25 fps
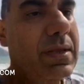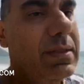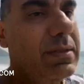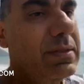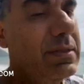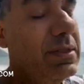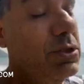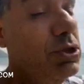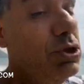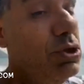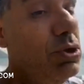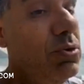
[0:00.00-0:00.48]

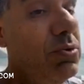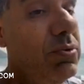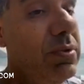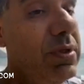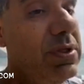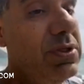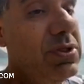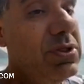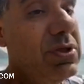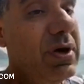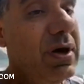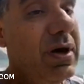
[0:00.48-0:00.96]
And you're
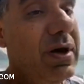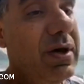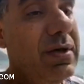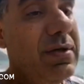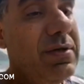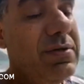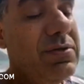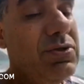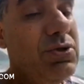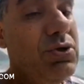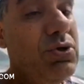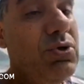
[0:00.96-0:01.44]
in
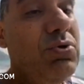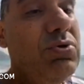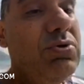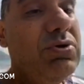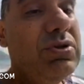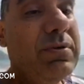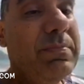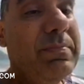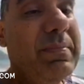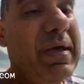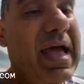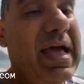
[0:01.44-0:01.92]
charge. You're
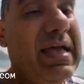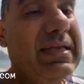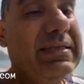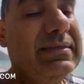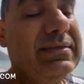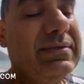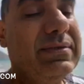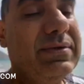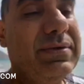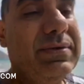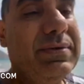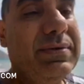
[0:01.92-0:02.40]
the
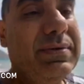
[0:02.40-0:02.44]
master.